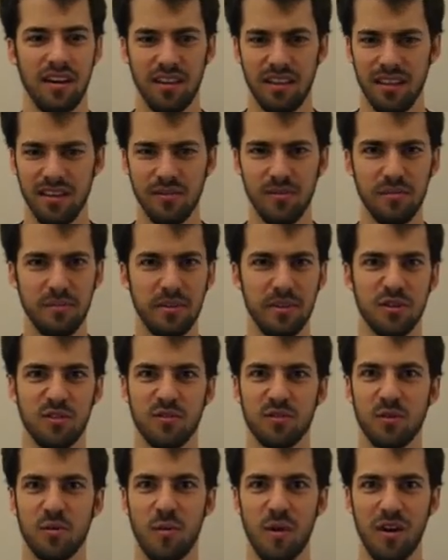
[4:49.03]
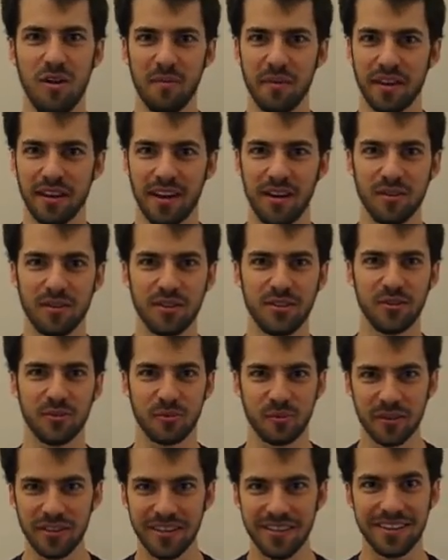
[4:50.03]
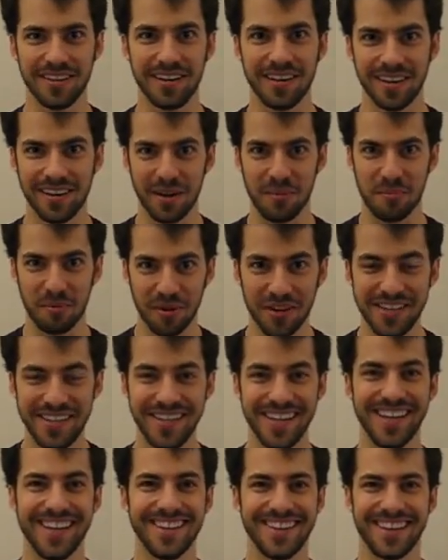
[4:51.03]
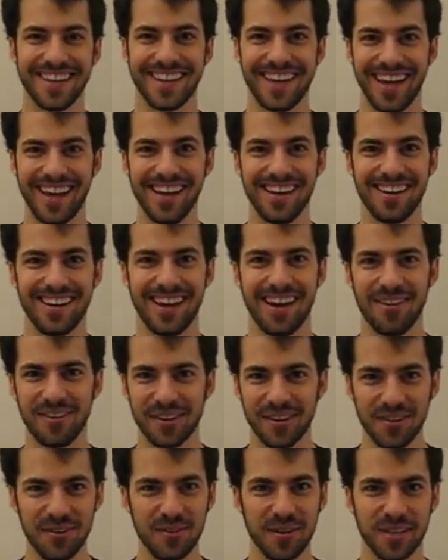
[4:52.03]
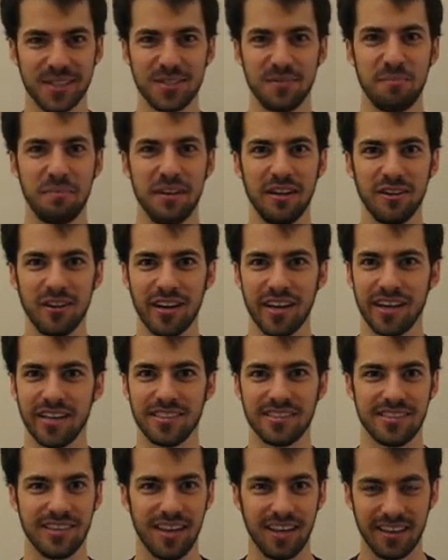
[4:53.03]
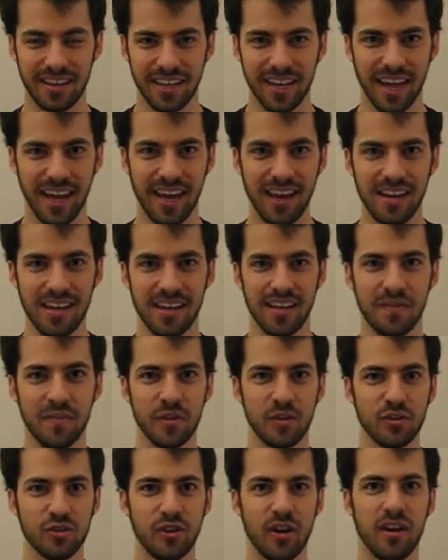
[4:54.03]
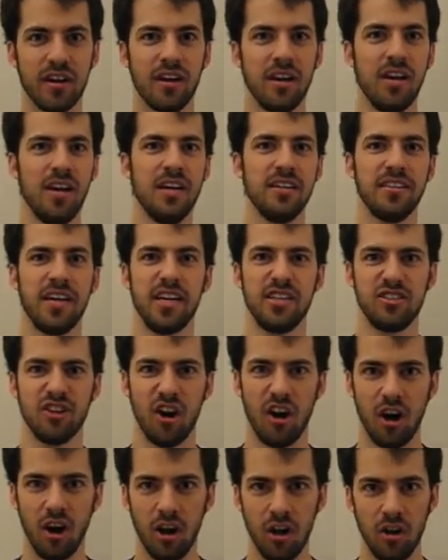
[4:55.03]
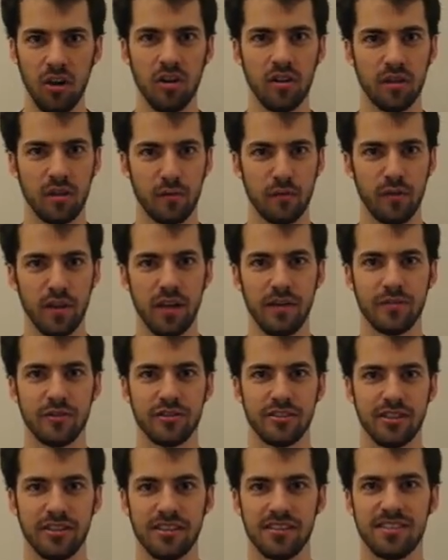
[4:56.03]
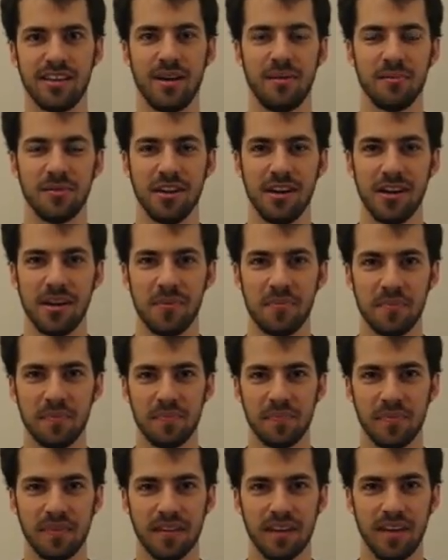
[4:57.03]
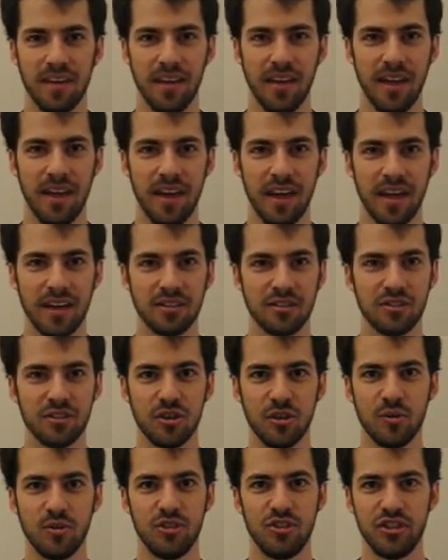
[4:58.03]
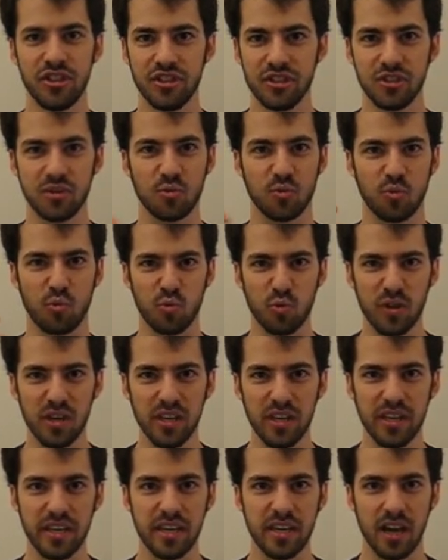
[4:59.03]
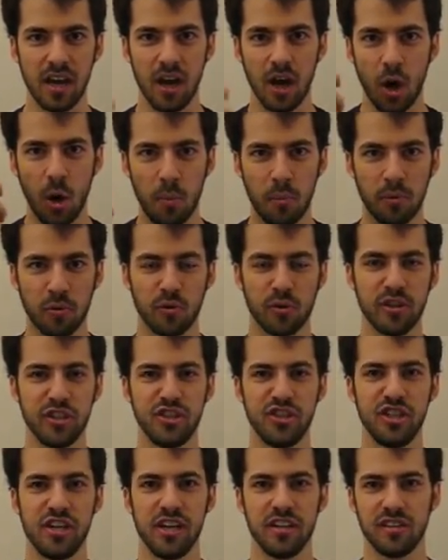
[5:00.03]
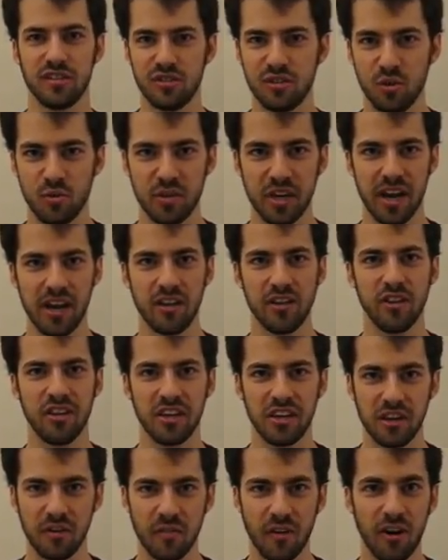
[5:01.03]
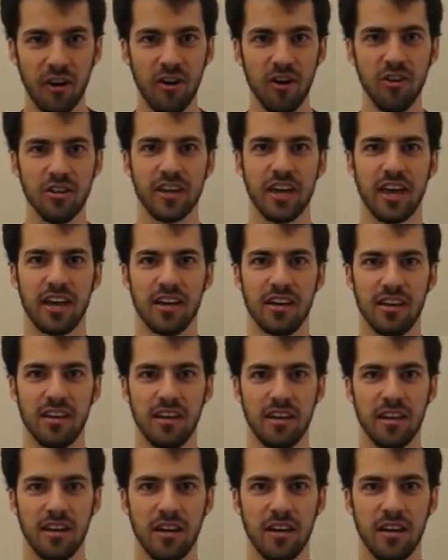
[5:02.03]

that would be overwhelming. How could you really appreciate the candy? How could you experience the candy if you're trying to taste all of the flavors at the same time? And so just to really appreciate the totality of all candy,